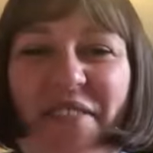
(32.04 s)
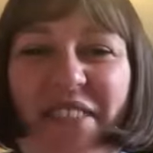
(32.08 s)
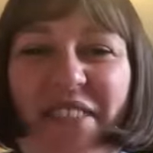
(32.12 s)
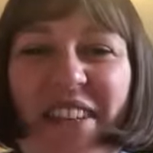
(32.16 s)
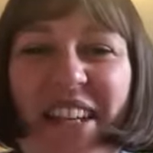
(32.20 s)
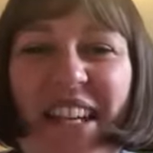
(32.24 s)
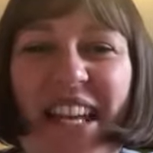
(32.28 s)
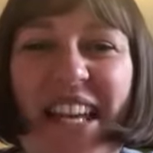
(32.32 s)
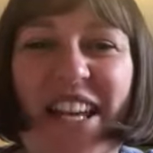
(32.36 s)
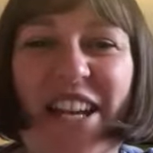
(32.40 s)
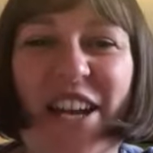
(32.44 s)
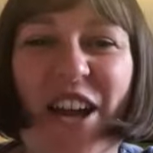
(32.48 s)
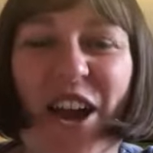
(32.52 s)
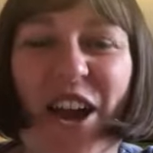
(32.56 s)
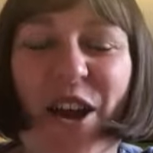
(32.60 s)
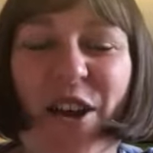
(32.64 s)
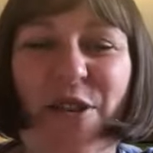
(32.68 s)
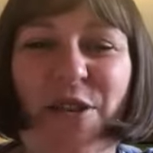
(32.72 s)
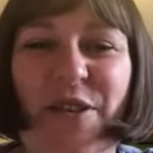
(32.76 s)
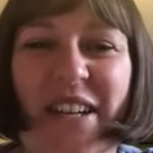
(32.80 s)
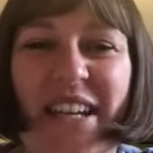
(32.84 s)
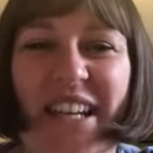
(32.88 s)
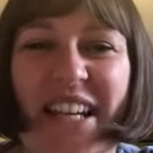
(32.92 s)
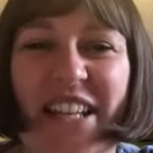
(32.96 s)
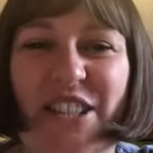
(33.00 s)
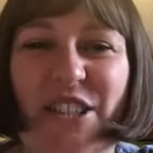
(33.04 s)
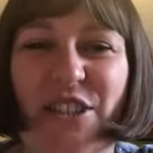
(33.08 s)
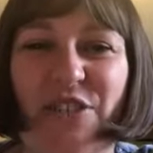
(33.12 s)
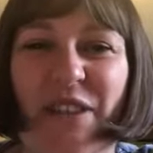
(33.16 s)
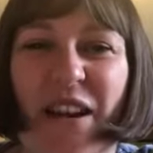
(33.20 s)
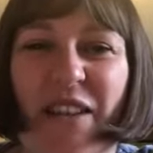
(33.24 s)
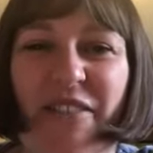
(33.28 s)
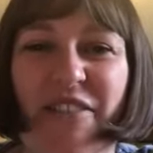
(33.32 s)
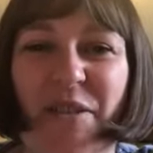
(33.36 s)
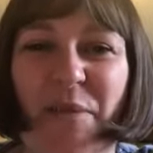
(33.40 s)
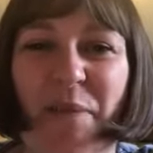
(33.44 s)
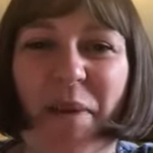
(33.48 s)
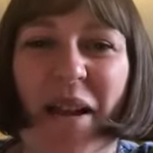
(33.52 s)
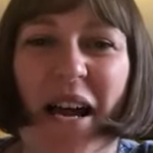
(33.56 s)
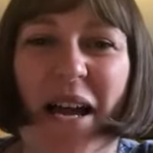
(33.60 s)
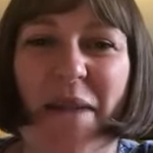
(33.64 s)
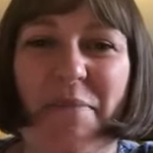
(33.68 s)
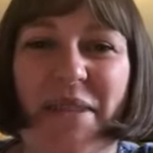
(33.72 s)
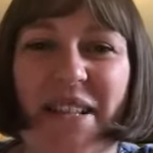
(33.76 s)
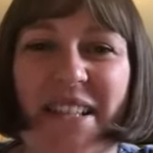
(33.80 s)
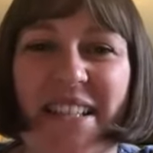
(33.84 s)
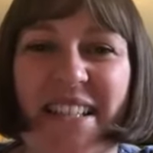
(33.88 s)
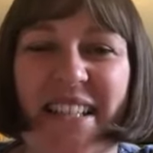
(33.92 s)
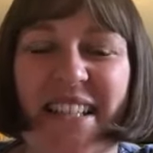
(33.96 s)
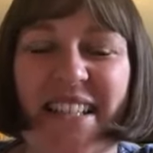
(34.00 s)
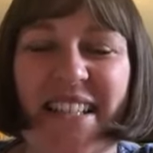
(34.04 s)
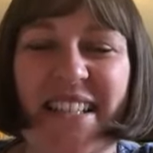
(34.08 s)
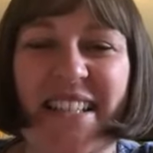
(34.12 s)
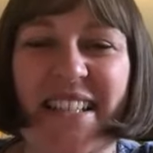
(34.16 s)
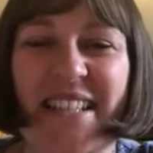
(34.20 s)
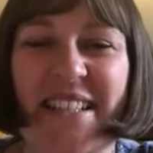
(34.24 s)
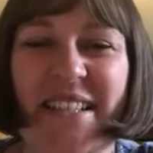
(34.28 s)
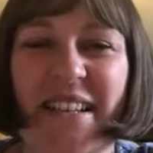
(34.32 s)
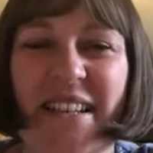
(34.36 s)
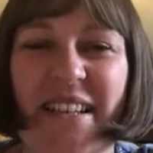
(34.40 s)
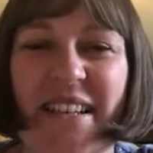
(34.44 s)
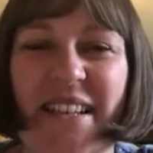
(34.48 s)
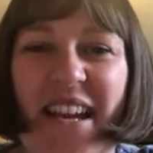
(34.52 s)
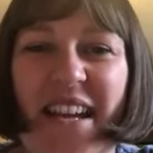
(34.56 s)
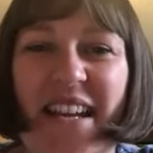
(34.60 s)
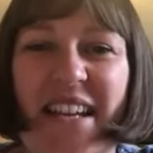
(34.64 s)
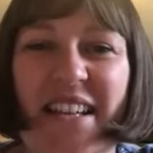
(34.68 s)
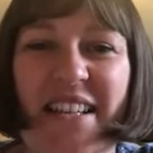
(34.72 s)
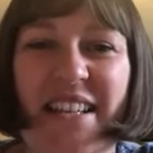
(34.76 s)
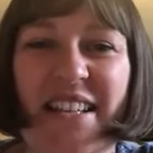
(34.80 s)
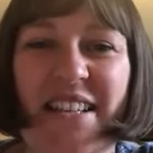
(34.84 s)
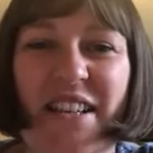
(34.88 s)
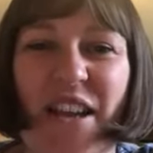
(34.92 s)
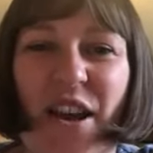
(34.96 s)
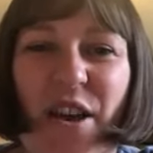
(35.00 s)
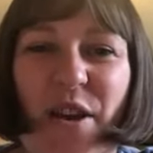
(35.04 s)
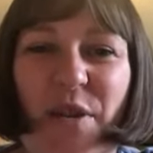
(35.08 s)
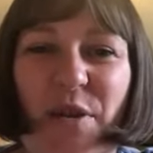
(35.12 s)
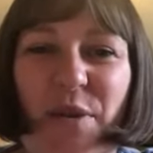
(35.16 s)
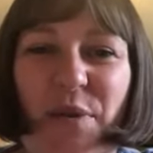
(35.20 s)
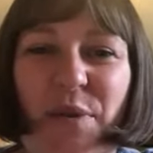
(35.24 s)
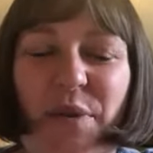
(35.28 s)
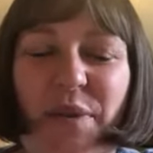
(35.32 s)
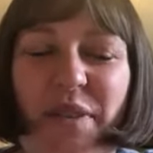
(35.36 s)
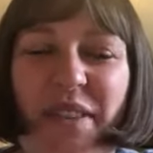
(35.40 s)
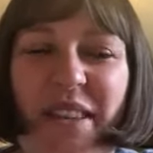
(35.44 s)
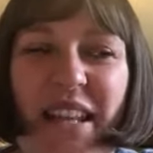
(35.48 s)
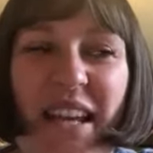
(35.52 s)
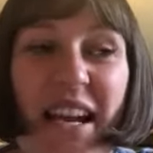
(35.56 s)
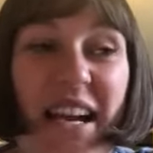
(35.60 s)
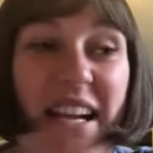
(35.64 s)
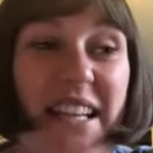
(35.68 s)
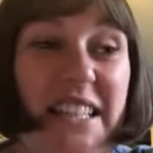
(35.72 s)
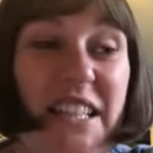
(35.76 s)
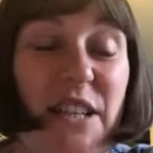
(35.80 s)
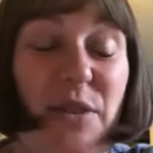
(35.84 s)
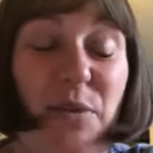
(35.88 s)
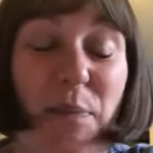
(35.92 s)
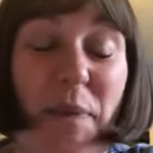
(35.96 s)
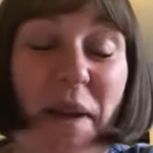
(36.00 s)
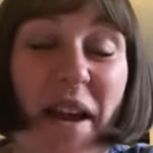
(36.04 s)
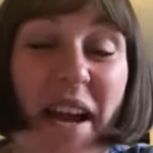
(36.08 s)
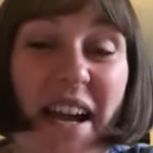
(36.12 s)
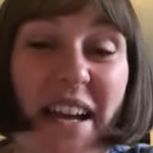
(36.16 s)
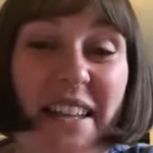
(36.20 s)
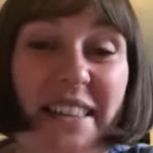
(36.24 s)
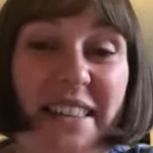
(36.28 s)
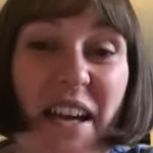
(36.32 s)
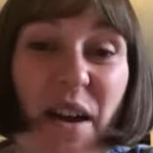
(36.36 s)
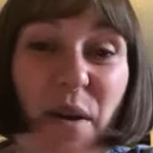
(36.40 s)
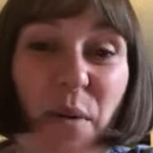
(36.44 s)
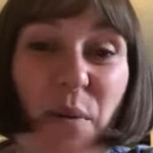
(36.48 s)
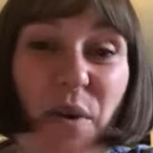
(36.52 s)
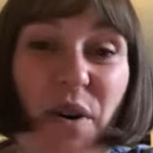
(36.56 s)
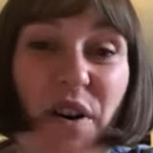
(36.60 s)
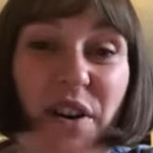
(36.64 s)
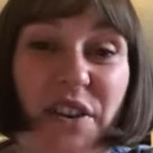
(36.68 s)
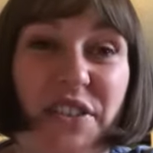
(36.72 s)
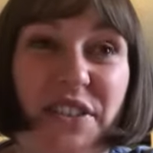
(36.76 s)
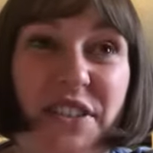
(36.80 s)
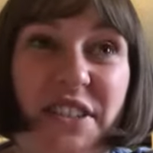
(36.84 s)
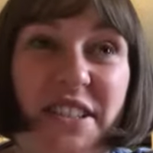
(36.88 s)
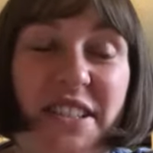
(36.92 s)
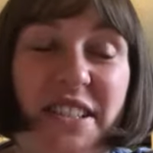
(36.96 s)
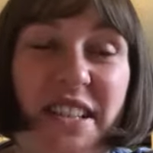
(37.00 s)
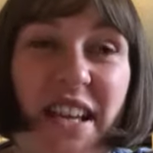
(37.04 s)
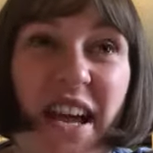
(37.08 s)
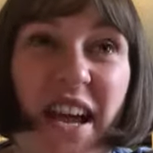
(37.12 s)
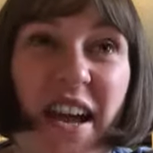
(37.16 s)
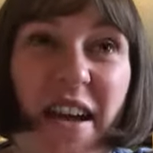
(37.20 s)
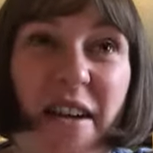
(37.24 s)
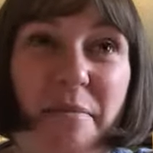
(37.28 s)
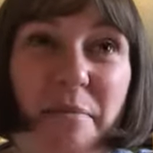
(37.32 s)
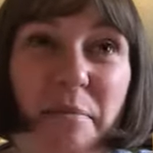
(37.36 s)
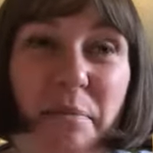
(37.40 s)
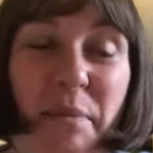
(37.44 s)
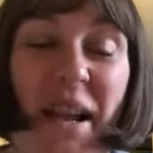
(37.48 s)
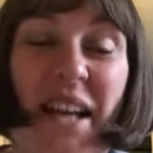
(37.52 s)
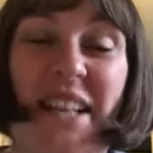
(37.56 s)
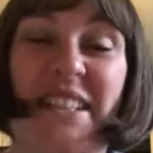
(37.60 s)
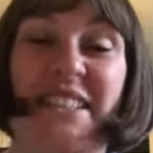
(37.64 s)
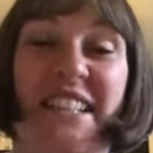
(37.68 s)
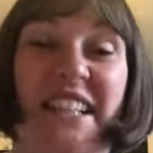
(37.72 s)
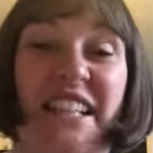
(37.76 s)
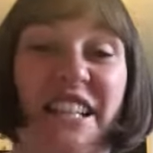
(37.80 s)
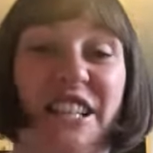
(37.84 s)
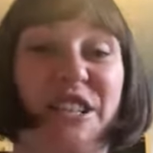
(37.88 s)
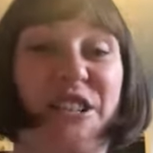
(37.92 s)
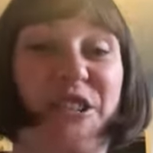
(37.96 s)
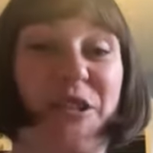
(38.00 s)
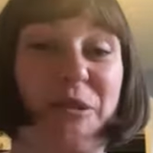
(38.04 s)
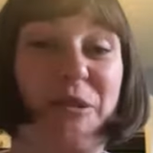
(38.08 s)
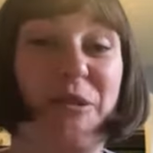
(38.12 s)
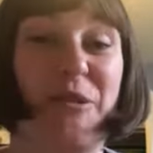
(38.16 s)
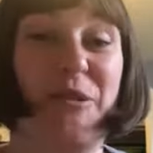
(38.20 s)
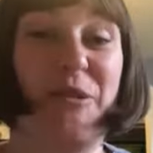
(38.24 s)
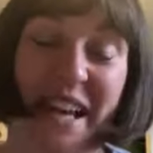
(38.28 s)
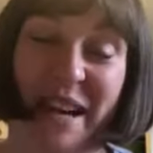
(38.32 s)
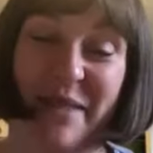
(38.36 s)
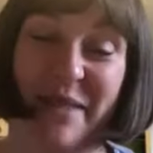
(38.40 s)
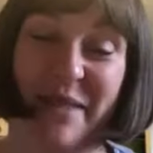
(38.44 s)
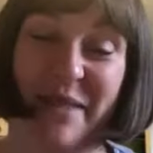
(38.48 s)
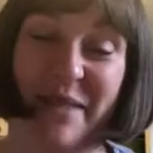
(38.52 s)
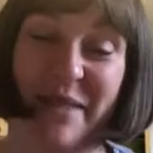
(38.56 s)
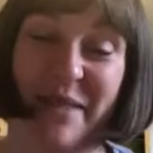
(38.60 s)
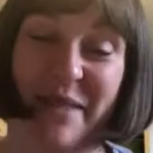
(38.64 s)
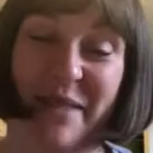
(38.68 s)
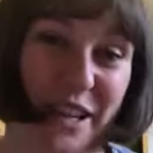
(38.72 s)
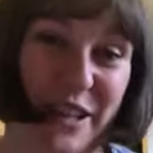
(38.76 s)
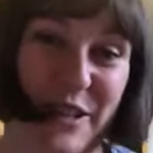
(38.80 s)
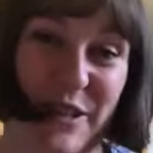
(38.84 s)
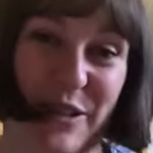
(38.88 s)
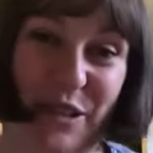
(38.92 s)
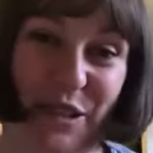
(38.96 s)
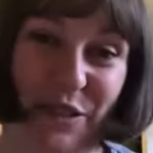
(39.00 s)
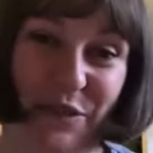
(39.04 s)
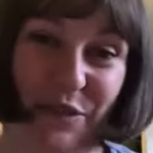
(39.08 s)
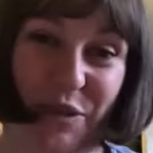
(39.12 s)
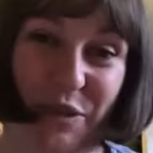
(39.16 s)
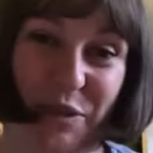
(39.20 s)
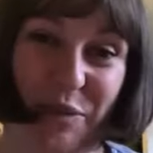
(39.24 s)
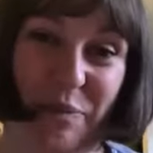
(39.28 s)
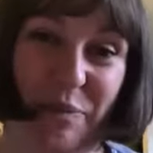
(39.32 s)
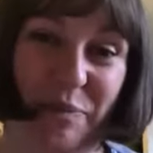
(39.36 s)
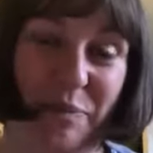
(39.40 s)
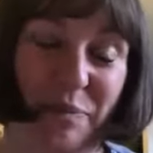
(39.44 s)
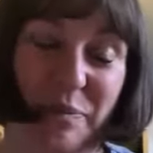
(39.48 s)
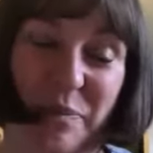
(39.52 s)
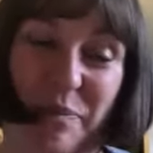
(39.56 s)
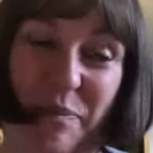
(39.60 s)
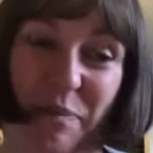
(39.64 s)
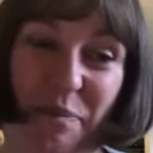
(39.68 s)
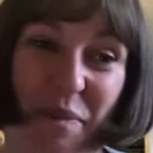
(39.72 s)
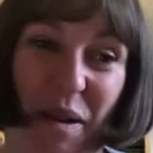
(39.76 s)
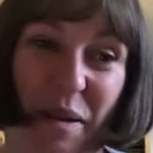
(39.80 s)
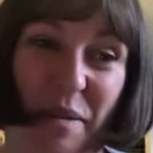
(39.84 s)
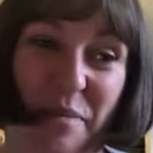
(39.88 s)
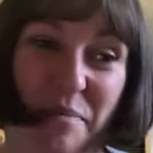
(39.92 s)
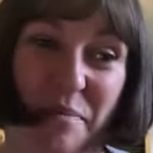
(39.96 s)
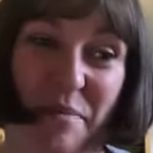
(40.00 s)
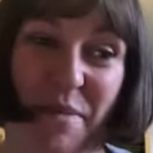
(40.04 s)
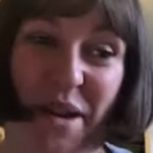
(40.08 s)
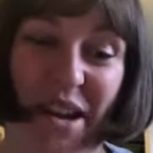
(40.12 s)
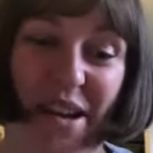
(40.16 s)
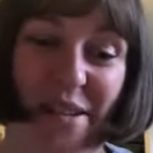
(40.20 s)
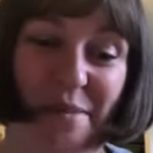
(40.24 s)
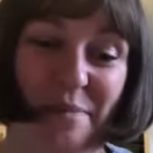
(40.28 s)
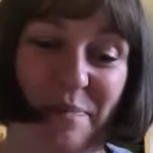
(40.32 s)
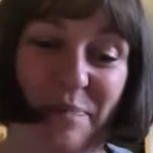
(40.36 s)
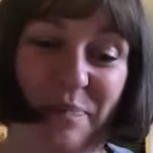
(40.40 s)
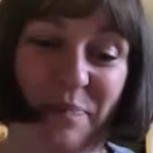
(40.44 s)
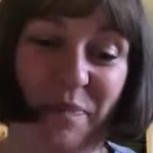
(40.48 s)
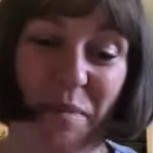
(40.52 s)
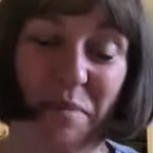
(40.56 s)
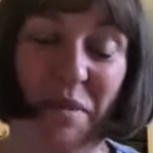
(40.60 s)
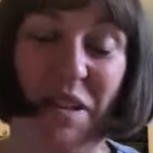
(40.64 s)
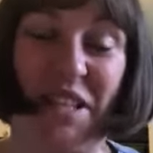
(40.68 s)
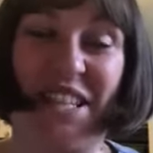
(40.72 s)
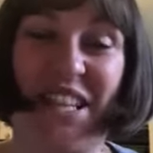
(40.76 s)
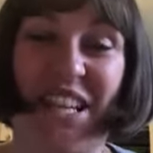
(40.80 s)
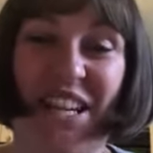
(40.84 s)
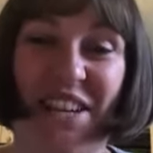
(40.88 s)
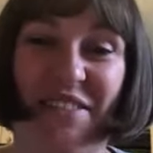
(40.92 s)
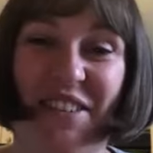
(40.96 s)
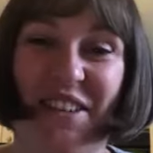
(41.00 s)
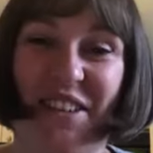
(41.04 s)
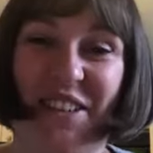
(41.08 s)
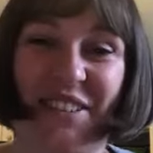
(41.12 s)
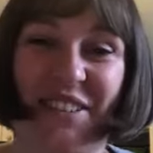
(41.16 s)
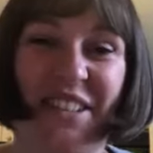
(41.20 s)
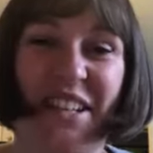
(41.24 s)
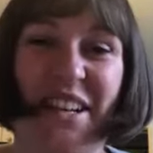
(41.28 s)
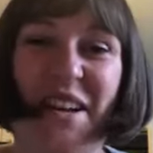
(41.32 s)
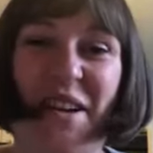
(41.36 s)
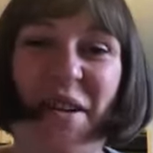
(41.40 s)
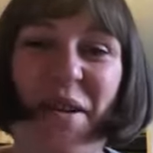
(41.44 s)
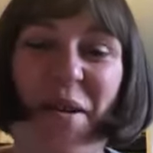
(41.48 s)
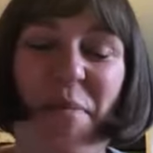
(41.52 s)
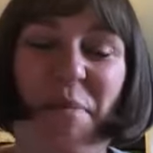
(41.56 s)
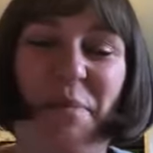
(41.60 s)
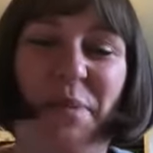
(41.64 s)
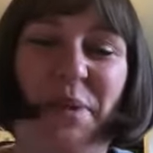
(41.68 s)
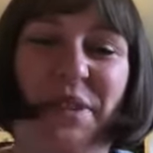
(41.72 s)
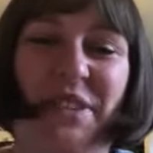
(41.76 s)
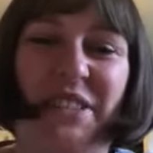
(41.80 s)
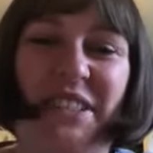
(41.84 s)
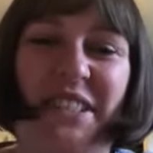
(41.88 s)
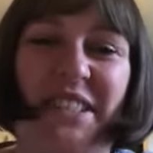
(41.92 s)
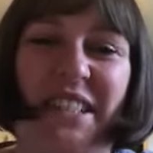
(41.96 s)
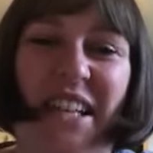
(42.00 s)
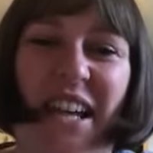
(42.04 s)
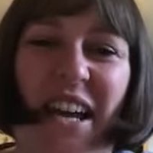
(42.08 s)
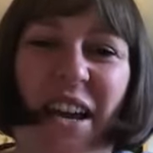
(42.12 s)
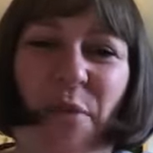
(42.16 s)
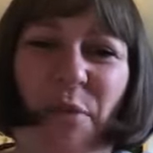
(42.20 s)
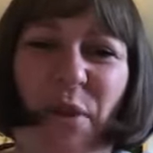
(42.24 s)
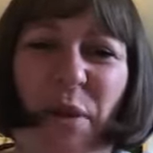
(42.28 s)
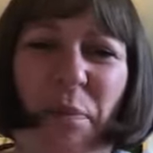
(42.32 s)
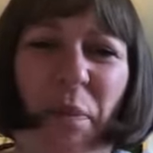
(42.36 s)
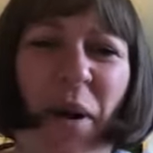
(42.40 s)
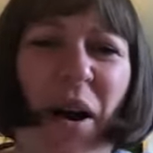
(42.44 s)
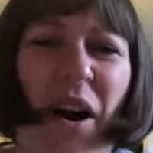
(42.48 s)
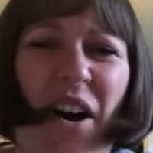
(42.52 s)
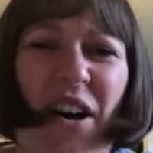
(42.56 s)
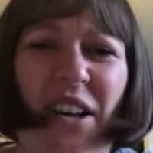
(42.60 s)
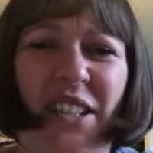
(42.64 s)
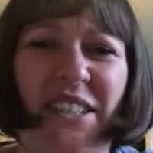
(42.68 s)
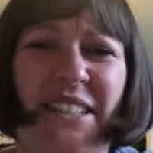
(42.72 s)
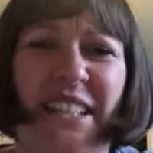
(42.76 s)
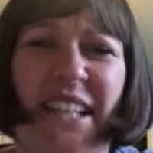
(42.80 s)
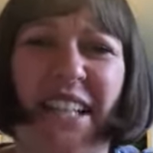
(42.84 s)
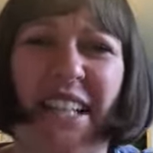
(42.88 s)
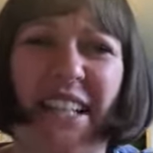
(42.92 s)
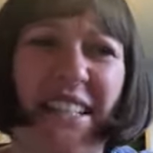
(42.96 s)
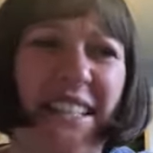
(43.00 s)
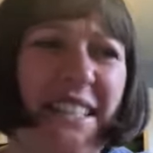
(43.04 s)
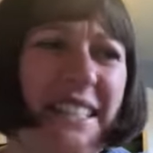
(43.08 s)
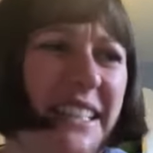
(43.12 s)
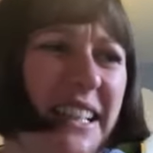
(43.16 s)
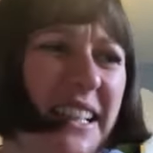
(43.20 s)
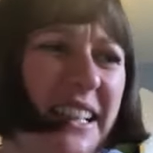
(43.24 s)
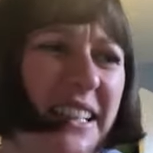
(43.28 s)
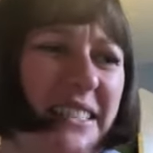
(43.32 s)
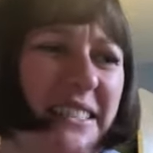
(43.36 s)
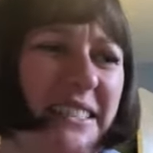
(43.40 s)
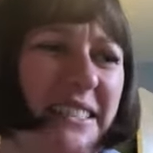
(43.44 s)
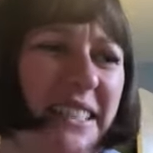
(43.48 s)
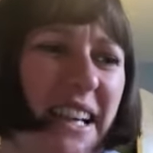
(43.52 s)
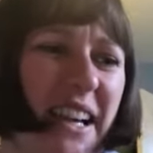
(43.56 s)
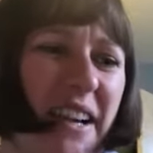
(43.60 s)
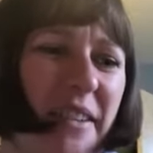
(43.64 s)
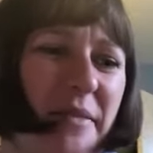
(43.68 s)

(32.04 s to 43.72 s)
an eco kids craft supply business. So the idea behind that was plastic is sometimes quite a useful material, but with parties and